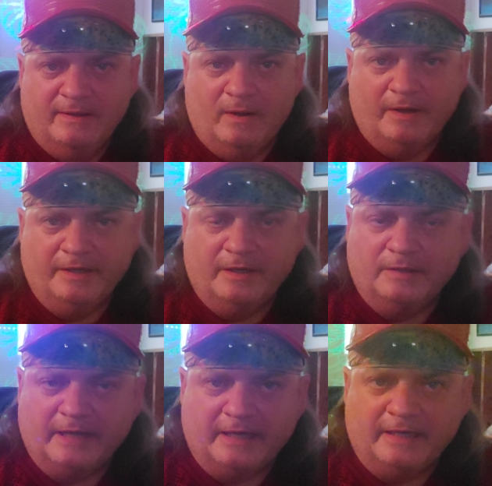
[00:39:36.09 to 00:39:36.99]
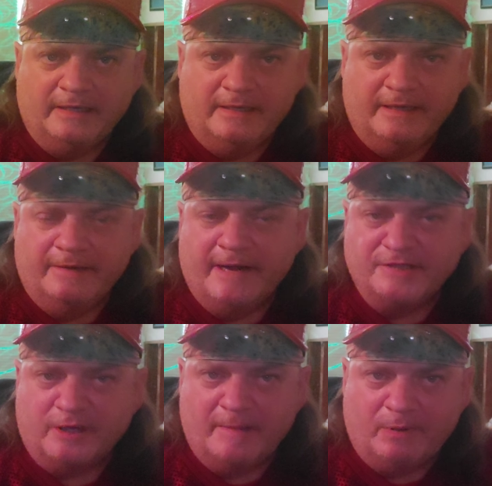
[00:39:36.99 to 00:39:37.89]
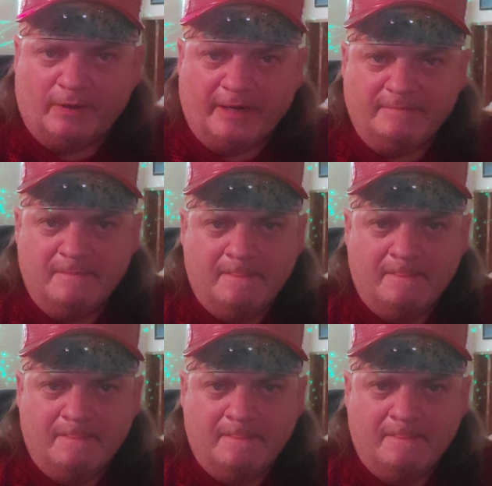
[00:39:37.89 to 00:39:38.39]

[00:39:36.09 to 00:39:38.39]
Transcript: or like a international imported